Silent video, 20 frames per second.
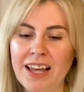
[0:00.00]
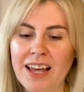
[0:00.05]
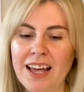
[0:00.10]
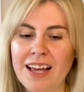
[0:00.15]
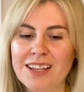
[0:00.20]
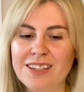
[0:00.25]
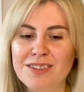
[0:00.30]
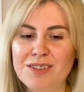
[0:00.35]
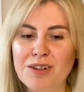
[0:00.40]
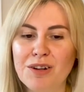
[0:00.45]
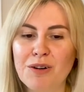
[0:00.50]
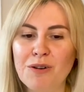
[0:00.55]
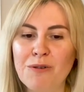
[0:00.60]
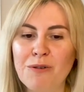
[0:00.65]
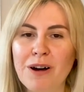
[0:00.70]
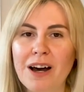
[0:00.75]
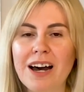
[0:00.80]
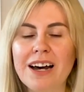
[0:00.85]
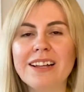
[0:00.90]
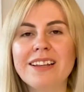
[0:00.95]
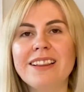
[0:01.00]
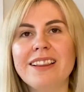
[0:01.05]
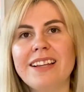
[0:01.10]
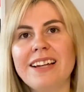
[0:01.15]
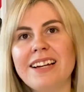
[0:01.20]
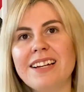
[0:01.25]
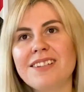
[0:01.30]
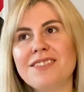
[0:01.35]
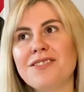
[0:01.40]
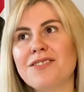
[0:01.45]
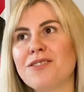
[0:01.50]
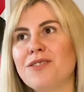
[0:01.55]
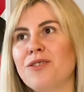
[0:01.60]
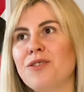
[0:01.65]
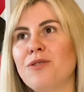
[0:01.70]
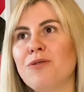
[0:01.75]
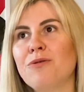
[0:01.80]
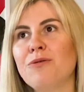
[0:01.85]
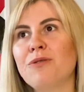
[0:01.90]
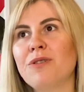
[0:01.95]
So unless
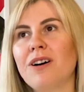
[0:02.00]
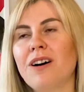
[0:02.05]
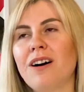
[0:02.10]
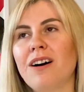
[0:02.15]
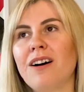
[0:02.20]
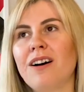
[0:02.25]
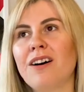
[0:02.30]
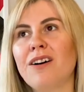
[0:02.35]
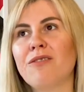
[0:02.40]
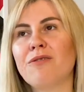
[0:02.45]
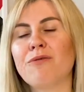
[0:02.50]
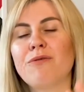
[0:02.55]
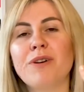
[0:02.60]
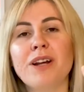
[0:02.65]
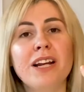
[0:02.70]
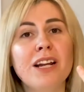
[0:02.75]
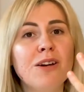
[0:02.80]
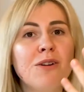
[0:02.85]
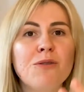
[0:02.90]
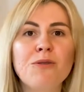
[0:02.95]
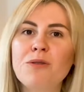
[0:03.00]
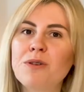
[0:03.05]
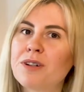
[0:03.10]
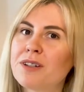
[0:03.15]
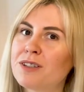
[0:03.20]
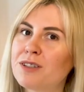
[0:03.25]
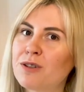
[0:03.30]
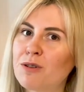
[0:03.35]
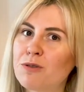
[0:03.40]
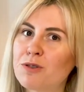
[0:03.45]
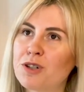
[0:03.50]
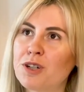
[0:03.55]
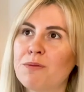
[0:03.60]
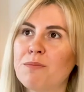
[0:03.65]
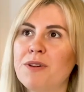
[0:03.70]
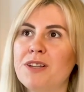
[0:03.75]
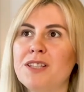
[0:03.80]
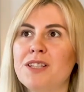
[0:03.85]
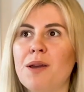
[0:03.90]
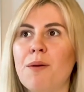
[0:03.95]
you are really good at social
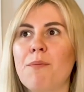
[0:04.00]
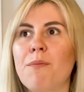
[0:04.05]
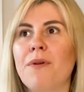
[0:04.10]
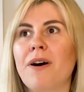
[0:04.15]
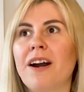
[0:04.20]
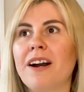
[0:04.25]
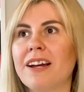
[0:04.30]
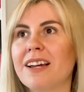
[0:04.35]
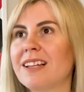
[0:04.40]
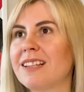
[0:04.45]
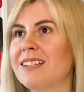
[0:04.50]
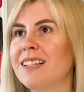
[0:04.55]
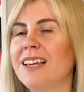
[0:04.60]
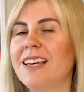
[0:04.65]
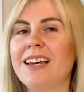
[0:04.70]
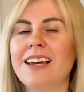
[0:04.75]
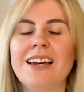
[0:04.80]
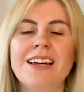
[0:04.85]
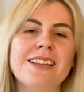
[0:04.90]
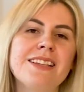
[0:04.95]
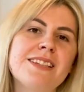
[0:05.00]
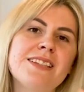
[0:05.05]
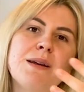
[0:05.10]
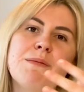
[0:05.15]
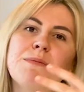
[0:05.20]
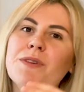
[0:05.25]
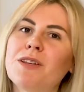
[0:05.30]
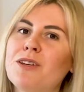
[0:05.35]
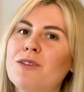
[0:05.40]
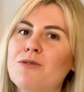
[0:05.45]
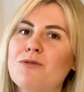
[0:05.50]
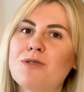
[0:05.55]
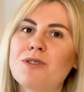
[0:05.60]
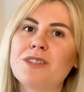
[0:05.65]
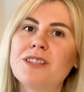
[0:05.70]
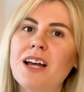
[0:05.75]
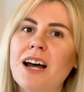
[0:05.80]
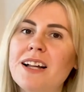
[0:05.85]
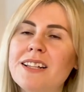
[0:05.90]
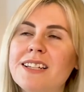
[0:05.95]
media marketing, it's something you
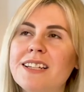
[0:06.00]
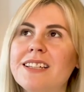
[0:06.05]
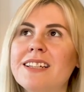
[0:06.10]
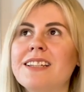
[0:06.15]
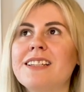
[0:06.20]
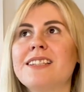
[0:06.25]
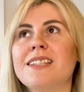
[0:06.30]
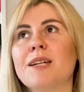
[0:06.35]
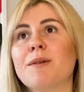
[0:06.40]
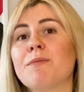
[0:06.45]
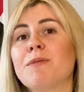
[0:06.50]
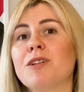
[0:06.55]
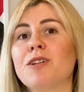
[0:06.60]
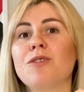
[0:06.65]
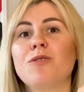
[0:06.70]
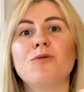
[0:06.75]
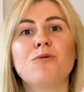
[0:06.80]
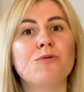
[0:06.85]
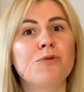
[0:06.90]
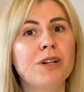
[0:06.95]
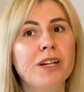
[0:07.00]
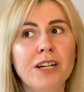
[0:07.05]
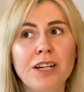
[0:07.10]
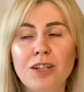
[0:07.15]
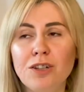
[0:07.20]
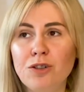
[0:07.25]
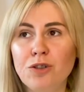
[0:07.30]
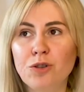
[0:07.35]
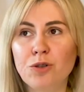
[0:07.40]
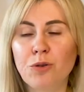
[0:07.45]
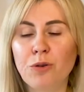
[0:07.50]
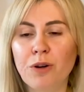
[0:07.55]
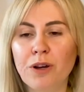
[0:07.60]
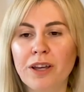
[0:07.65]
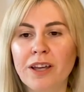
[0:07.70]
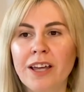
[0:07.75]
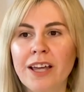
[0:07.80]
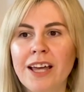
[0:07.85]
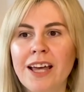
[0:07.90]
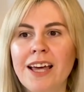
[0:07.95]
studied, it's something you really
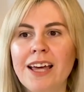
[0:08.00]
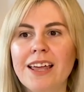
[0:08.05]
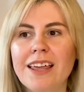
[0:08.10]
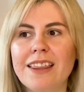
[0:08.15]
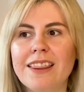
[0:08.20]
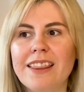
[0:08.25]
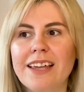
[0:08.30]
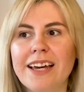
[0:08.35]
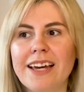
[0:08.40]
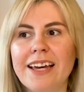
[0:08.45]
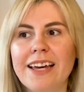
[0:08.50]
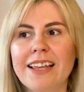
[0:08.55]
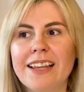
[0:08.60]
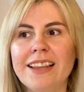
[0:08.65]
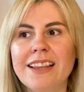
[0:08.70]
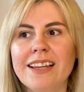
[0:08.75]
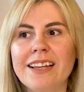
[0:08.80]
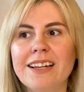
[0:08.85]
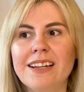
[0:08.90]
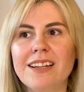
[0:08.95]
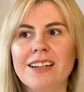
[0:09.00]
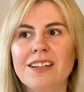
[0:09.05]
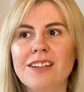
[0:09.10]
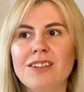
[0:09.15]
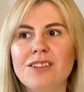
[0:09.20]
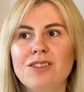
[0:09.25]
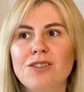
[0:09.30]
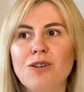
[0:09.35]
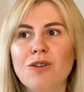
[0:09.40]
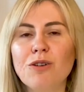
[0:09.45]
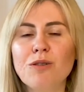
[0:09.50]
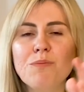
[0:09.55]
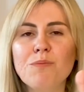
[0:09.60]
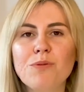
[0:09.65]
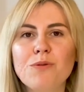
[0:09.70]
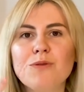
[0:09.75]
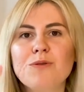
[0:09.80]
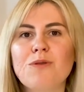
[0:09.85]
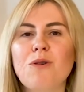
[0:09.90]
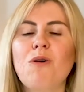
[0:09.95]
enjoy, then don't
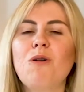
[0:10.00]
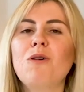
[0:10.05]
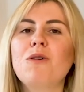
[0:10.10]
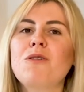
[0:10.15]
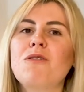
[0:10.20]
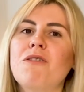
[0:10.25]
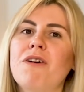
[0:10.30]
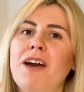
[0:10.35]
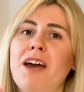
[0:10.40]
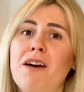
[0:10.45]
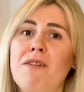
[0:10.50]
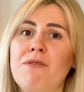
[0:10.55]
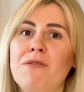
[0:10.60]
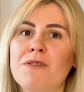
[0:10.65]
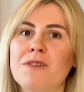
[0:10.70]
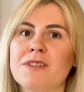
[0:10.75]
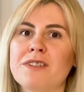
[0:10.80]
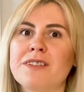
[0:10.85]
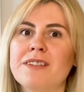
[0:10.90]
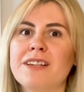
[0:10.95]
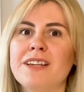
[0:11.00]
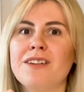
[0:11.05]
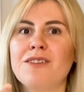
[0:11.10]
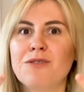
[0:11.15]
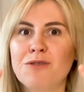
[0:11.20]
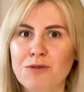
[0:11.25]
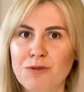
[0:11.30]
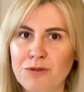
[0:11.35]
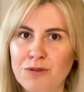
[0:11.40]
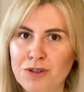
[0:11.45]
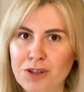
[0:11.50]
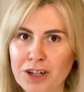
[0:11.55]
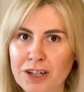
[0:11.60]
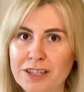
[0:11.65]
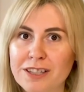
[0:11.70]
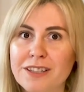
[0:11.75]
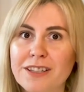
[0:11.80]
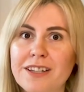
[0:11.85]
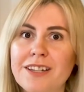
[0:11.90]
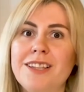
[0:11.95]
put all your efforts into
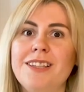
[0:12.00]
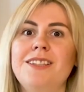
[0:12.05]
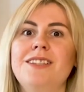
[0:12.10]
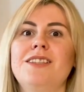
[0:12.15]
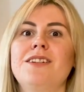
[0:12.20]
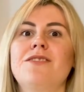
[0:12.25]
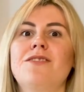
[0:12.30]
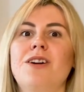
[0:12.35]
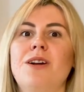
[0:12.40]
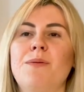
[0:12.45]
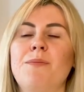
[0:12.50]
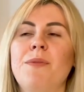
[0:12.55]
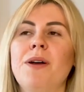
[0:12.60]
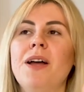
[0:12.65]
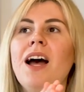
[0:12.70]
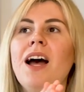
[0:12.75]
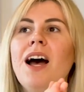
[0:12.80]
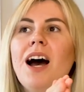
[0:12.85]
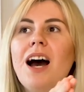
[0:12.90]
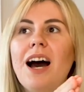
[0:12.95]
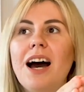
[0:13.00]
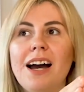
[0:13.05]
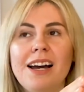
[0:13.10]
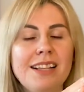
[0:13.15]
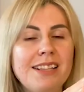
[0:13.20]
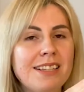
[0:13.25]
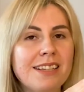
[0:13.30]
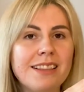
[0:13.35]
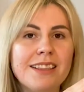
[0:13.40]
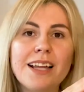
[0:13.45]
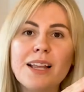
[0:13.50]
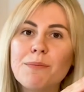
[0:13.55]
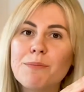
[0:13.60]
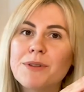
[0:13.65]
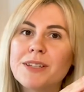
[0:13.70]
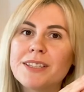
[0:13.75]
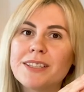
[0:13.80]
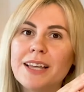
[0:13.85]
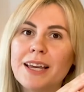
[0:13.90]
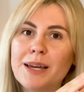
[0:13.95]
just Instagram. I did that
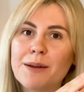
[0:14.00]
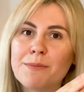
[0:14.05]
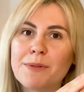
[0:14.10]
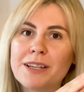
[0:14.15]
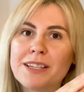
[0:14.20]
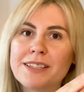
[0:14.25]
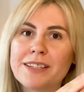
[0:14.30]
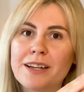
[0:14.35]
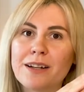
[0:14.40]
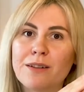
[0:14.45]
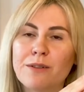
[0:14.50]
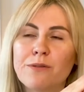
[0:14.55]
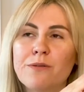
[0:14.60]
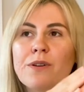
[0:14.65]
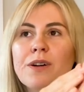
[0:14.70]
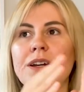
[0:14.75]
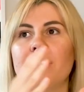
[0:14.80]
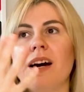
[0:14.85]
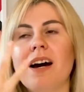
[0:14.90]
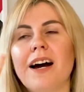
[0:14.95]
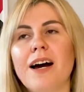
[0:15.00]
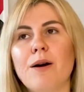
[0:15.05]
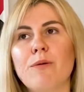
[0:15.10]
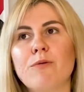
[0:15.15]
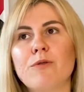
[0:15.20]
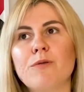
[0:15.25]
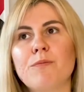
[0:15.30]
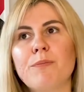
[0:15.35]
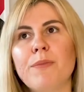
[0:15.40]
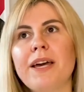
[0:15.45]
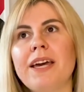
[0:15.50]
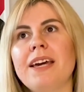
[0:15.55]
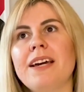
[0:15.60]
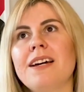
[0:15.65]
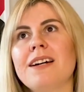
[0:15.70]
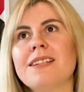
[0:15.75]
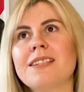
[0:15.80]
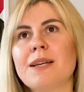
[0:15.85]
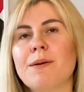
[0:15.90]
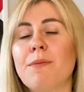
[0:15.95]
mistake myself. I would
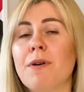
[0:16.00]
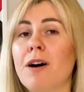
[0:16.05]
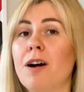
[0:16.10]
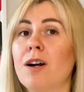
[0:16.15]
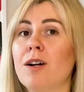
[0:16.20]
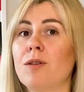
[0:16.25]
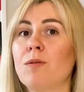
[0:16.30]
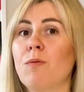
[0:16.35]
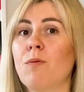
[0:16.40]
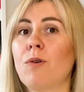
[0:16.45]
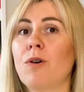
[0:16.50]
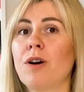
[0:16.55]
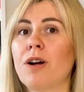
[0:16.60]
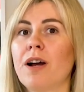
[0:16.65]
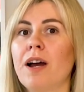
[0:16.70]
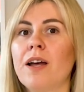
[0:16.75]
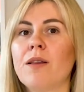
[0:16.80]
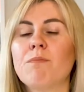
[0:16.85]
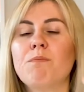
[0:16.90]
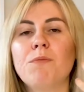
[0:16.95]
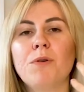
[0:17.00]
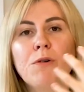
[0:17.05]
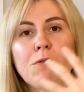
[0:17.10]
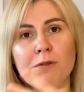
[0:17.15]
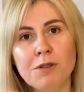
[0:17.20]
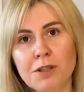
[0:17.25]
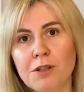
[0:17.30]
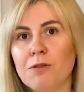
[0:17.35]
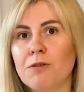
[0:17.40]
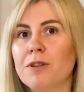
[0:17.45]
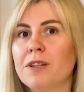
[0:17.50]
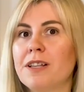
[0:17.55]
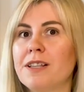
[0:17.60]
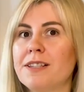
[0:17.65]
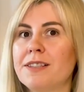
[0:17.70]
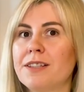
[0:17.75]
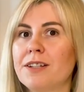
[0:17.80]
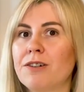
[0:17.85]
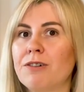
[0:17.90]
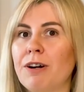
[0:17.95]
make some artwork and post it on
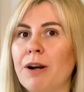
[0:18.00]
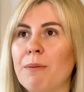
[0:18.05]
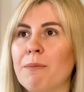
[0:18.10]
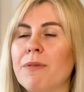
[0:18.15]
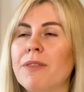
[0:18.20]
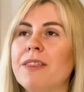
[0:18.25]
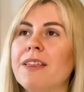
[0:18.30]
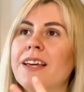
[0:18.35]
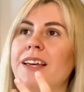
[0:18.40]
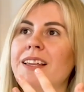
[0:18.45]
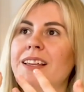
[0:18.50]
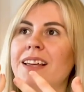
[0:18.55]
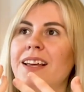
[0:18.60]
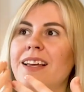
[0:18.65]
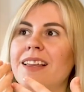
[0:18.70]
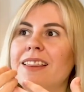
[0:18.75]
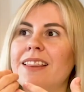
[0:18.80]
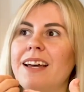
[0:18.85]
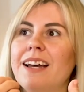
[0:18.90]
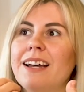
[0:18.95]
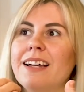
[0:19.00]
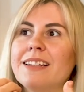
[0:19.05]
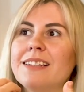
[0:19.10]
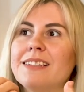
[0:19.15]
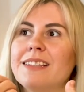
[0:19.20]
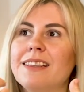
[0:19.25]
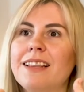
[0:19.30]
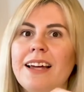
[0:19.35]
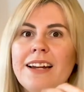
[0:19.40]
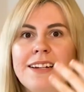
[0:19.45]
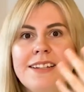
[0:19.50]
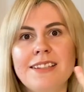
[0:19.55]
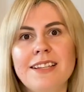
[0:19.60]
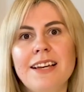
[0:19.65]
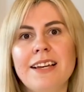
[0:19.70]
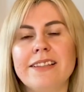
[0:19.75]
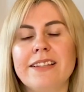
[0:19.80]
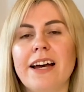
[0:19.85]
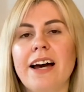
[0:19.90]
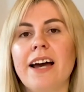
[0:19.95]
Instagram thinking that that is
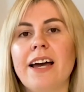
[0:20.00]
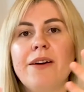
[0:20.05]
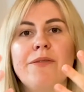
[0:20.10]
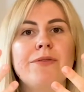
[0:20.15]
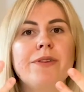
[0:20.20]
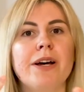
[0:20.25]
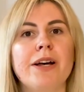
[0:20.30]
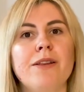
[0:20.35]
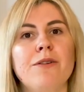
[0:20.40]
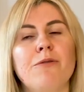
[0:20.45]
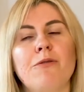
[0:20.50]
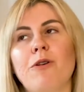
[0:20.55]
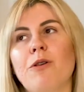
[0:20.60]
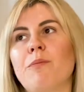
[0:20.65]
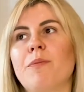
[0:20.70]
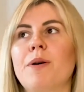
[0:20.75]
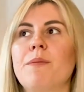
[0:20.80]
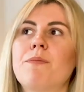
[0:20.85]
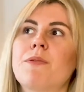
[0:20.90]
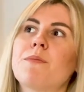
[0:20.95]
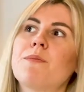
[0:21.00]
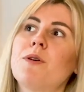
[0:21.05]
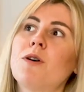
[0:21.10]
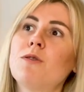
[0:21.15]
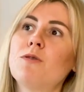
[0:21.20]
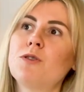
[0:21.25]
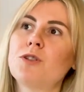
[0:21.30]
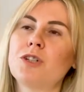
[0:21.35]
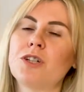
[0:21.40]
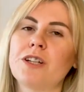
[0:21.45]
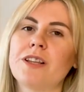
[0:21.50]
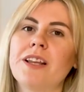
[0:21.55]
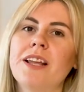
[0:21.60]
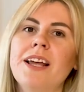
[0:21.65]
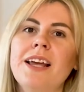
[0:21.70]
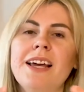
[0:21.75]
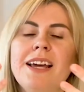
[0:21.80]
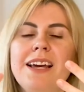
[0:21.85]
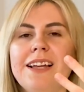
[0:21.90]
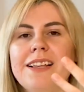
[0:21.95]
it. I have done all my promotion.
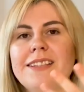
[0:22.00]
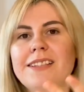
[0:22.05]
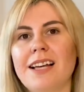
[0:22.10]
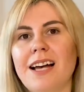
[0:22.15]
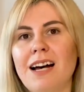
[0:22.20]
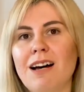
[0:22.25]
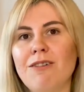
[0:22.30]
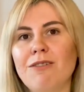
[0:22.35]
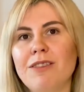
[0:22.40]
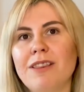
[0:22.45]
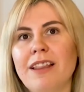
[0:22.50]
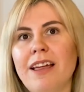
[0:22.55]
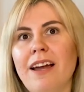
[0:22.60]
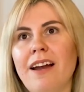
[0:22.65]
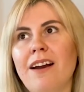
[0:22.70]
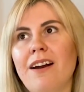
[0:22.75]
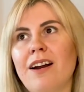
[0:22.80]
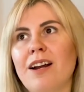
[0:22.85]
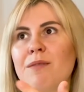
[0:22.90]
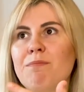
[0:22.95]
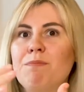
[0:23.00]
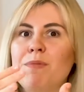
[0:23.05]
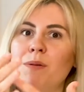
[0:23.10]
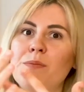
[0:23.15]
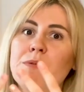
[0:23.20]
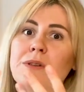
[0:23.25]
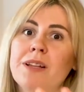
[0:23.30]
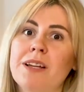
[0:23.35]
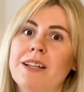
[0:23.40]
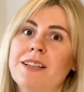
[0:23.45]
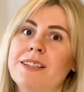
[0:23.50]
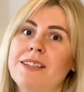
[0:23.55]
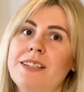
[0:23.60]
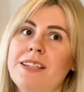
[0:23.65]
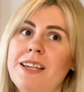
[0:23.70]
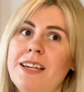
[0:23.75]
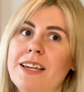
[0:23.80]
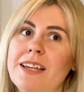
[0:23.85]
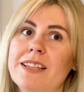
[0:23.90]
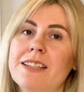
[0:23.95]
It's out there and people can
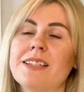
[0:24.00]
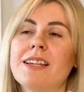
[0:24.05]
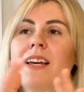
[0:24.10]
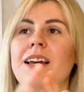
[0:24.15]
see it.